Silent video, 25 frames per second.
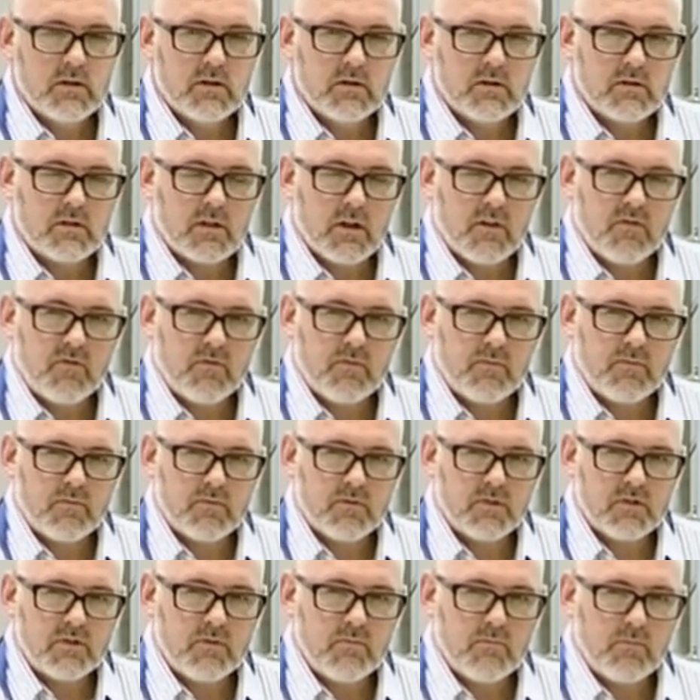So if
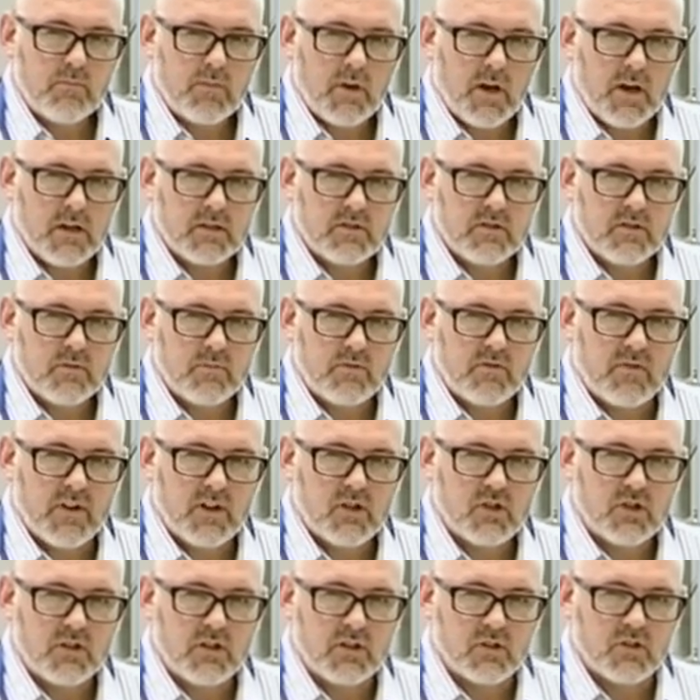some parts of the
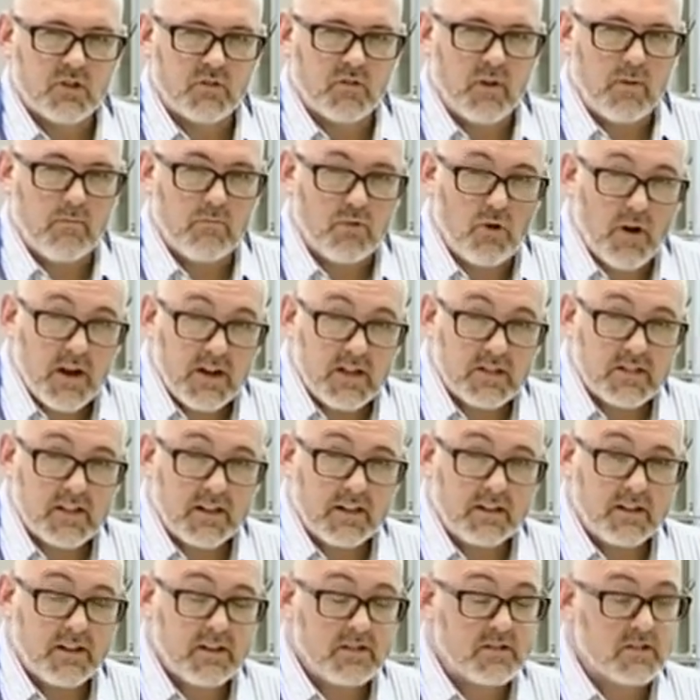profession are sort of
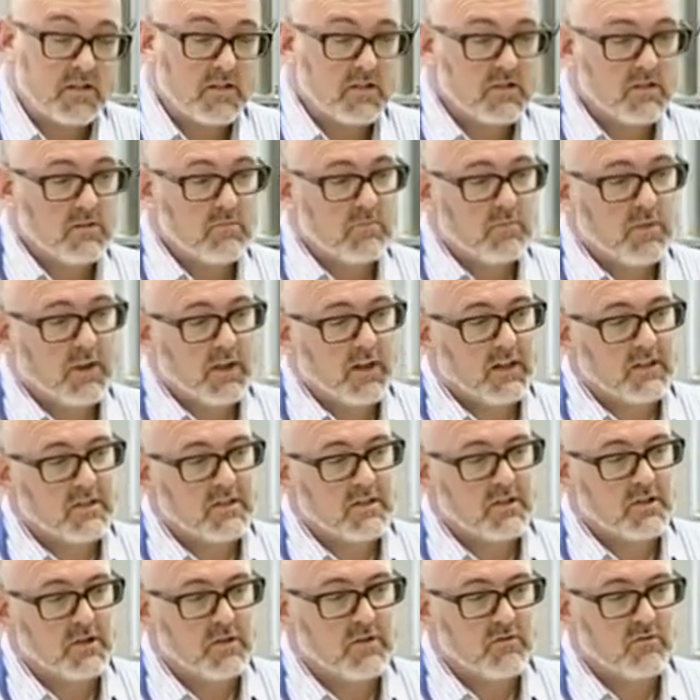embracing this and some
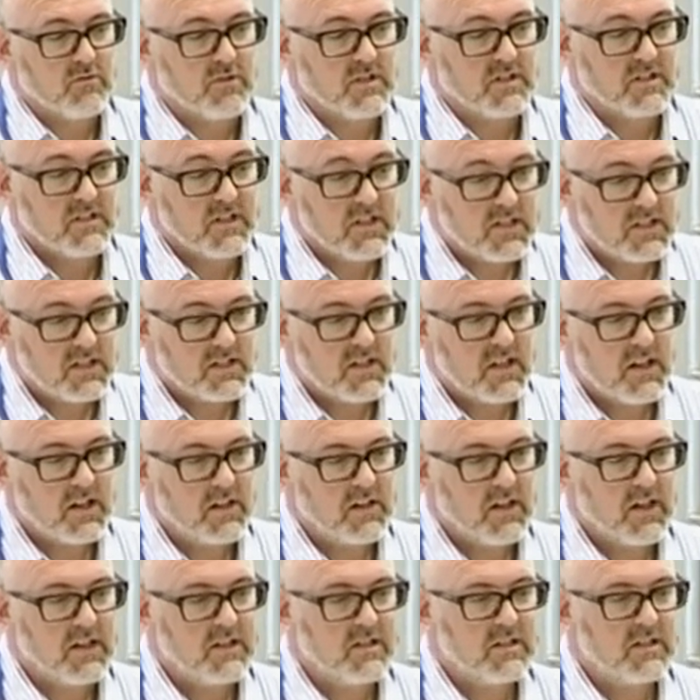parts are sort of
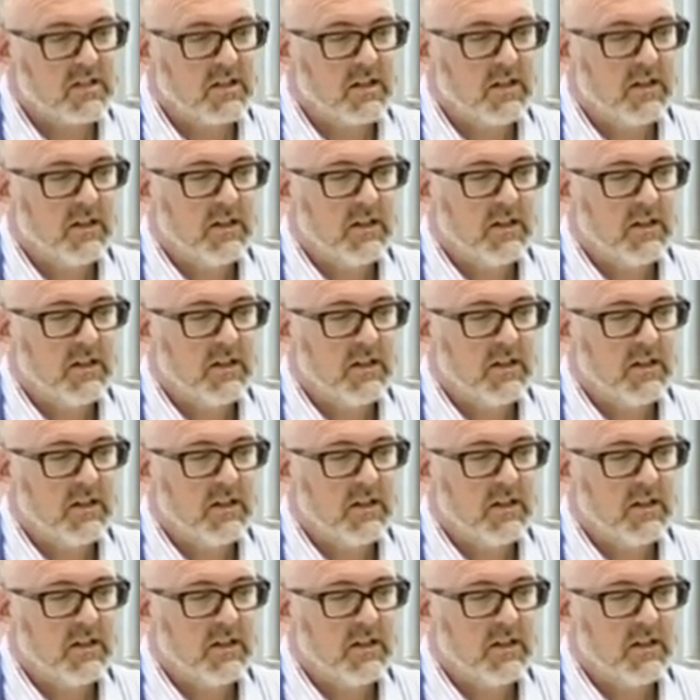resisting this,